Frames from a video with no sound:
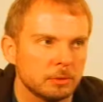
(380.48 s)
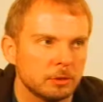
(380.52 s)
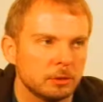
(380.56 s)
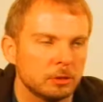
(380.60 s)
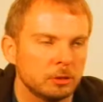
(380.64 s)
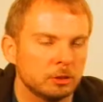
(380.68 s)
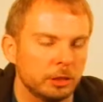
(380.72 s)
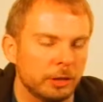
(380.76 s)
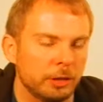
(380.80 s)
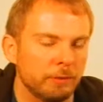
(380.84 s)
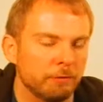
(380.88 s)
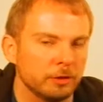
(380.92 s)

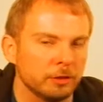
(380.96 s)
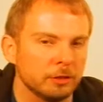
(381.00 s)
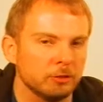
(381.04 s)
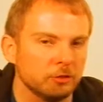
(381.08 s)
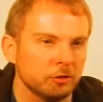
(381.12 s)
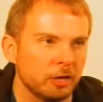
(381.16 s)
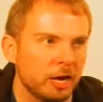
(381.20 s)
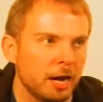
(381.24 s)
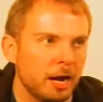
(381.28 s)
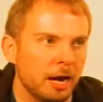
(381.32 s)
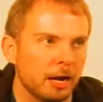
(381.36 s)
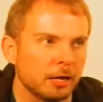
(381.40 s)
But uh, definitely
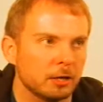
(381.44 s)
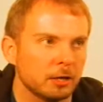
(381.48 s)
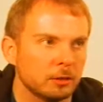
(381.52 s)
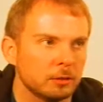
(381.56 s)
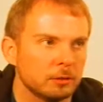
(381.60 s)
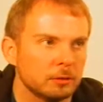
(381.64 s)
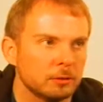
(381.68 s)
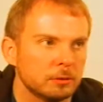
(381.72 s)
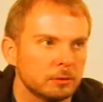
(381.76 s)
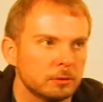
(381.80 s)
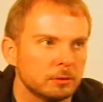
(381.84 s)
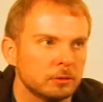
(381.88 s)
Zach
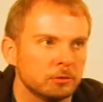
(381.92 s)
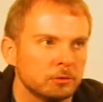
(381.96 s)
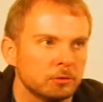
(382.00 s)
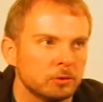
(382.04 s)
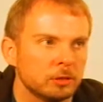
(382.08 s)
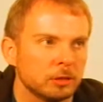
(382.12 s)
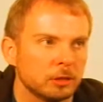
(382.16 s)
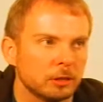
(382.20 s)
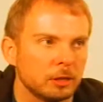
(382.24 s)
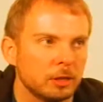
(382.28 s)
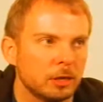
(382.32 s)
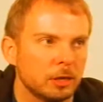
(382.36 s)

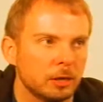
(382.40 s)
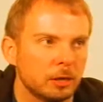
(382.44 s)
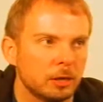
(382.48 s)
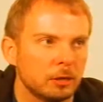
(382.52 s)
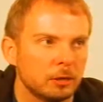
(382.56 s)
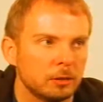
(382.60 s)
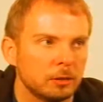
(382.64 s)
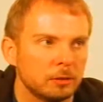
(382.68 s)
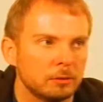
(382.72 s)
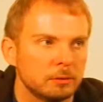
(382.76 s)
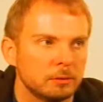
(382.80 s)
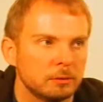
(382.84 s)
Sinclair.
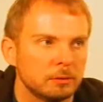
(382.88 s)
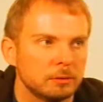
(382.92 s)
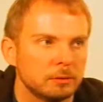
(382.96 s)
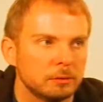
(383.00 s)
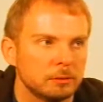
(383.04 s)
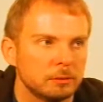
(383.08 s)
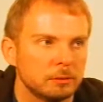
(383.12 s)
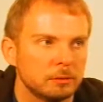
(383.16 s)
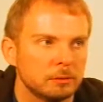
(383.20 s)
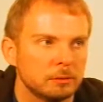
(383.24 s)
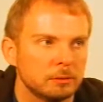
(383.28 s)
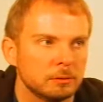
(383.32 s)

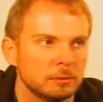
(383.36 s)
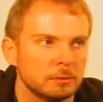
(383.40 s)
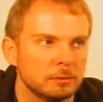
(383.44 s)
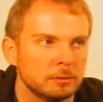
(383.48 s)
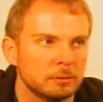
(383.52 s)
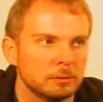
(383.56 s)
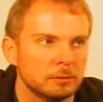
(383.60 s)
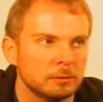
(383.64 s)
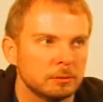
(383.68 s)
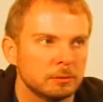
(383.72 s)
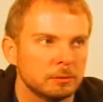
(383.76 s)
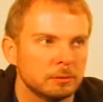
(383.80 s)

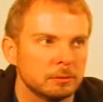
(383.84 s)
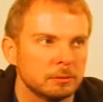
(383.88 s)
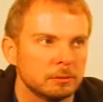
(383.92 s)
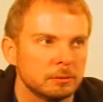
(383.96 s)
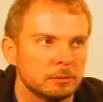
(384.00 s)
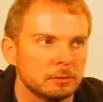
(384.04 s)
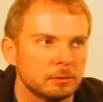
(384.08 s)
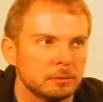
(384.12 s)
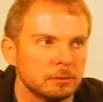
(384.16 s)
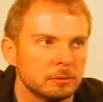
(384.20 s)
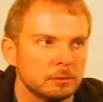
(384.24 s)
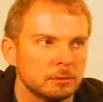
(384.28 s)

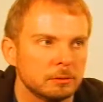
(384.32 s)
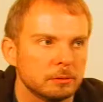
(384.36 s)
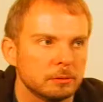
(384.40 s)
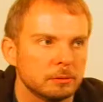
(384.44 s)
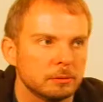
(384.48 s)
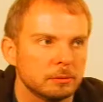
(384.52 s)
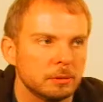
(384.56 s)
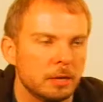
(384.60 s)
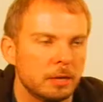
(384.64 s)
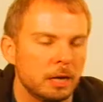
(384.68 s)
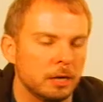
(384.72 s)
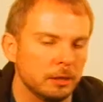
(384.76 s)
Why?
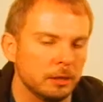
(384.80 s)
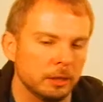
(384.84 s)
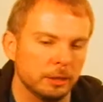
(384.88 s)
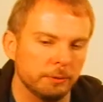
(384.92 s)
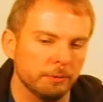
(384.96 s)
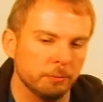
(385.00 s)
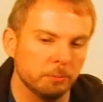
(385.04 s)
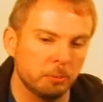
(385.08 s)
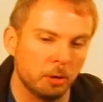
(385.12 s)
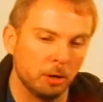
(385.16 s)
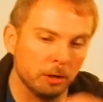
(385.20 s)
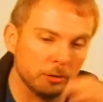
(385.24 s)
I didn't
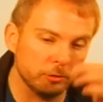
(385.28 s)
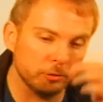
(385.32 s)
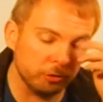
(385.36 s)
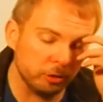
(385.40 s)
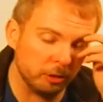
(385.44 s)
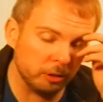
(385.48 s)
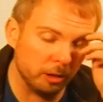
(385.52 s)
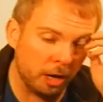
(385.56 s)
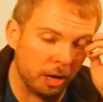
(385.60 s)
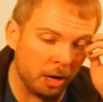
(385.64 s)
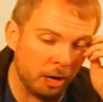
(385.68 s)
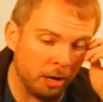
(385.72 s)
even pause
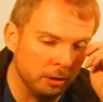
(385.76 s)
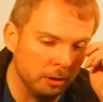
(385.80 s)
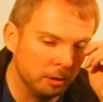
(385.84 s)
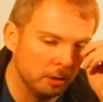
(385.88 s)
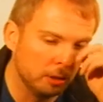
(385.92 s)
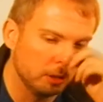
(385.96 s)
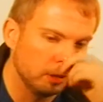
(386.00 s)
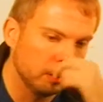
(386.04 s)
there. Uh,